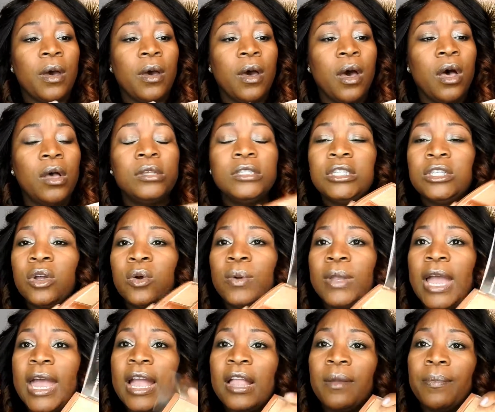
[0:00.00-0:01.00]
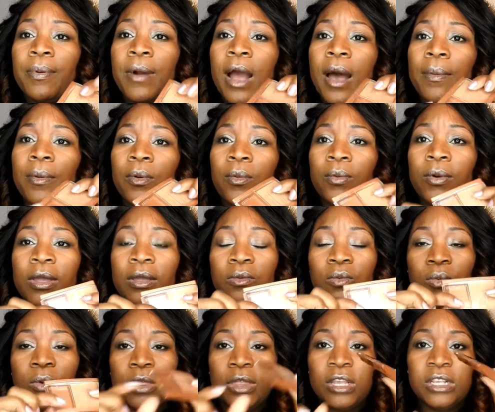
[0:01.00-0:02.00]
also what I had a problem
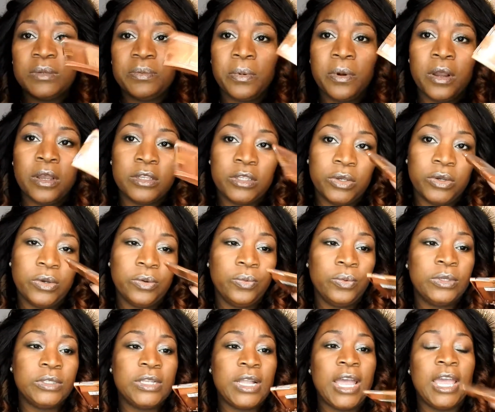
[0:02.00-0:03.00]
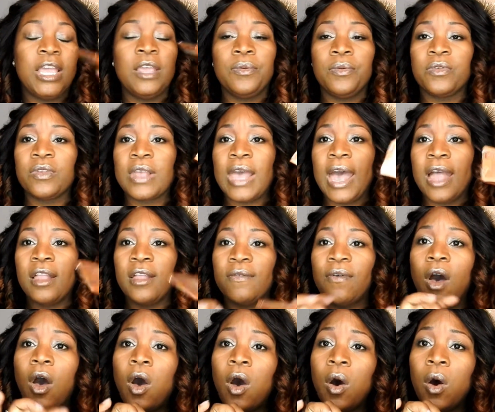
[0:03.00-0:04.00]
with this bronzer was that it was kind of
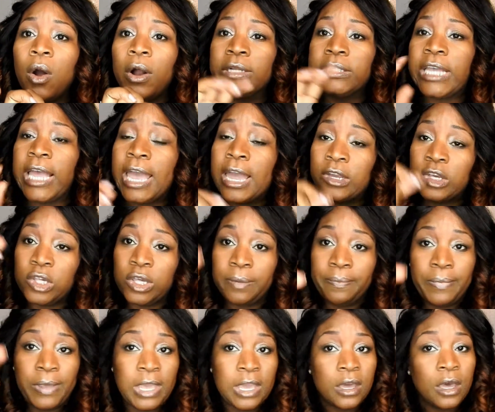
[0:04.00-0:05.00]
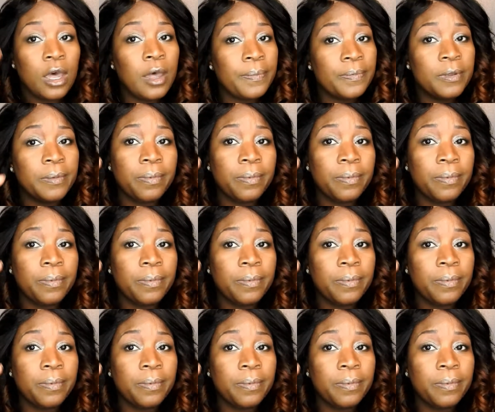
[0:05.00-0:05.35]
hard to actually pick up the